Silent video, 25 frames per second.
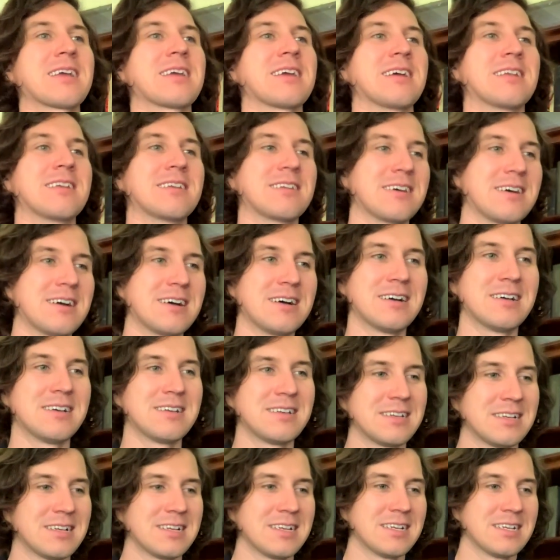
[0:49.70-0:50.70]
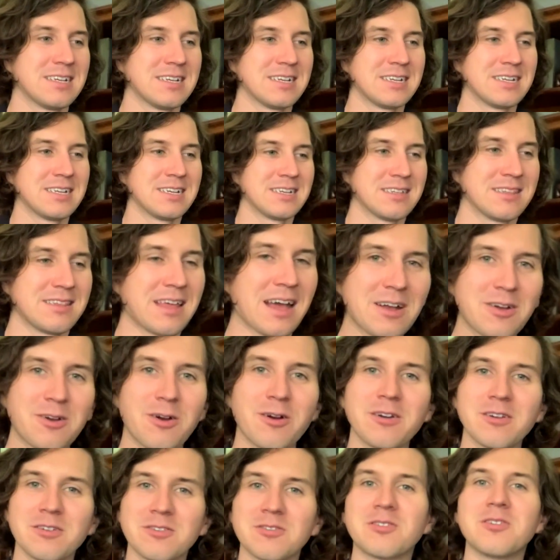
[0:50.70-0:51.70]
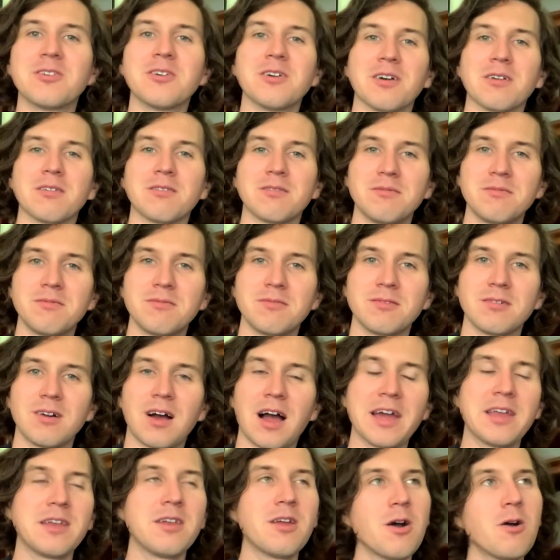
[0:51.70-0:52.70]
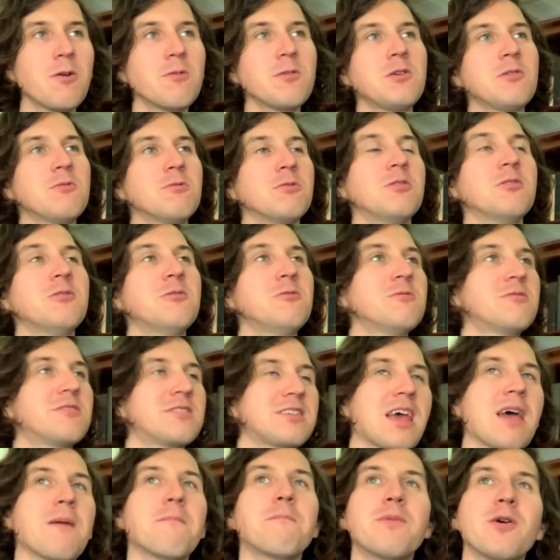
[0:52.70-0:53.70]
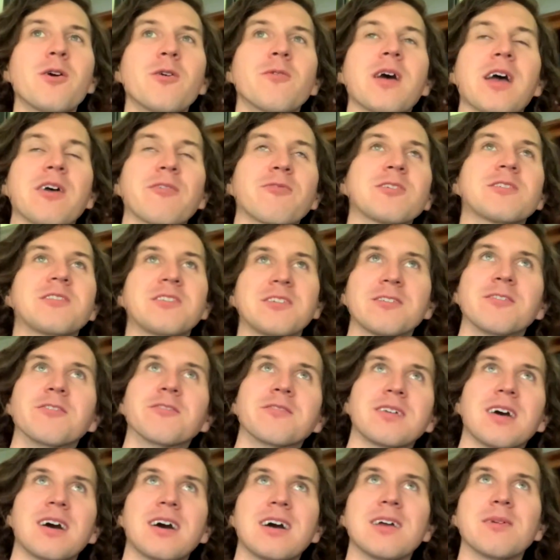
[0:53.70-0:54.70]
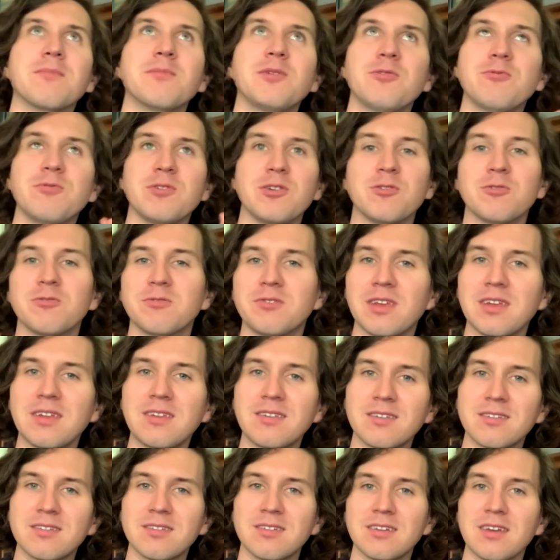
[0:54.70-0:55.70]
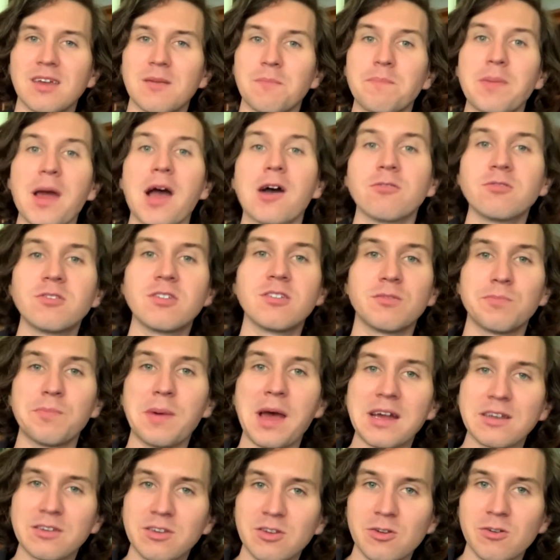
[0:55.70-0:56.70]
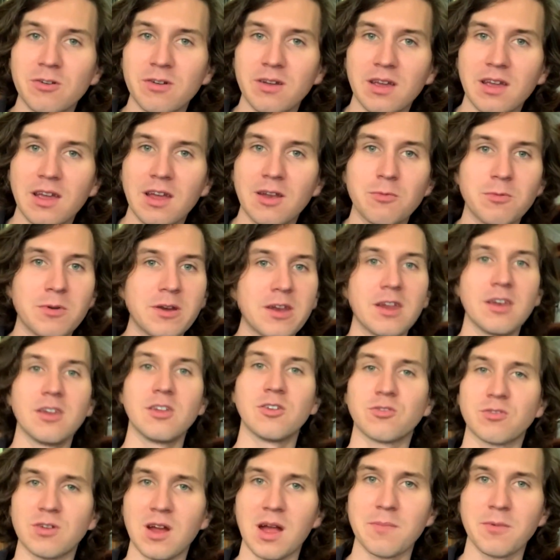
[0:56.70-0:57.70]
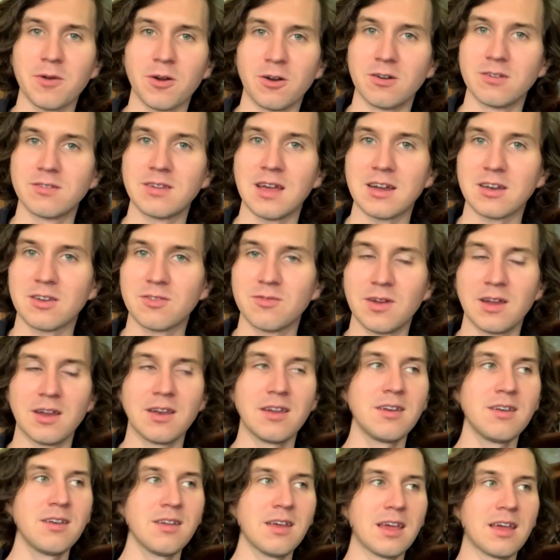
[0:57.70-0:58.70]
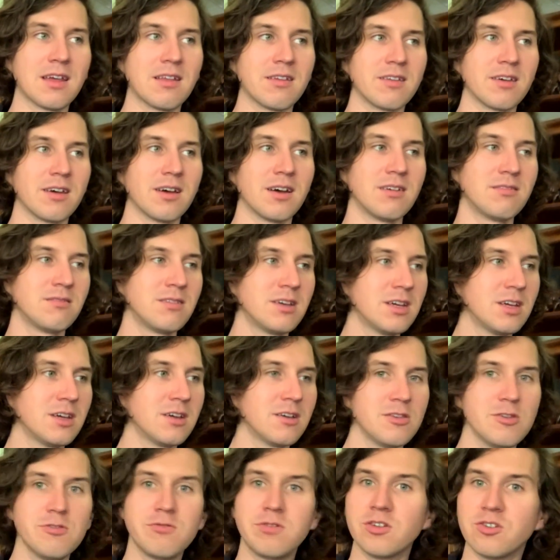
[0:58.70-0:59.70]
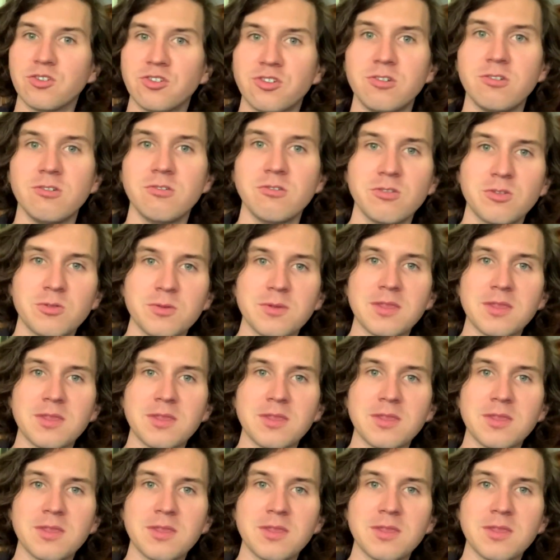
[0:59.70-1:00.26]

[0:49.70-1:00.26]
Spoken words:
and that card is good. I know you lose tempo every single time you use it. It bounces back to your hand when any trap card is activated, and you can choose when